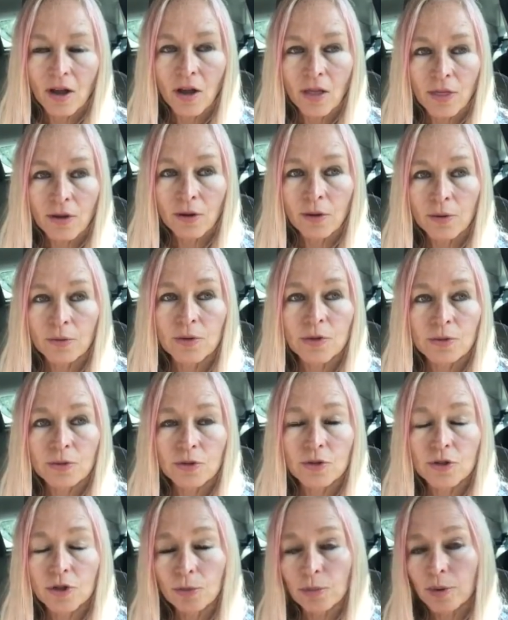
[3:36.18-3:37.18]
Although it was
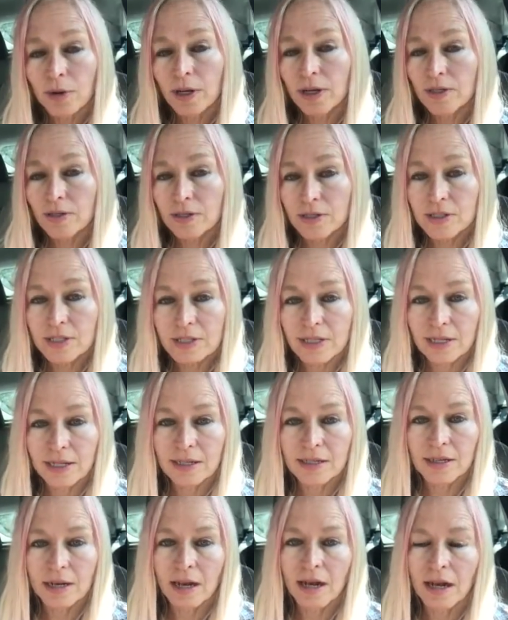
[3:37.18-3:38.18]
super
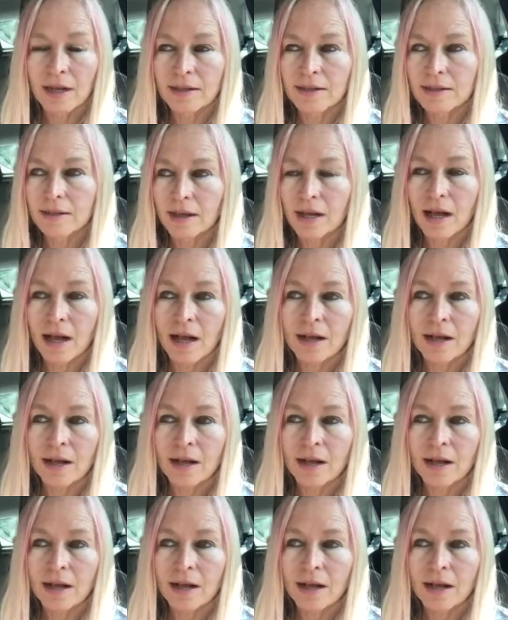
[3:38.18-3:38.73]
interesting, on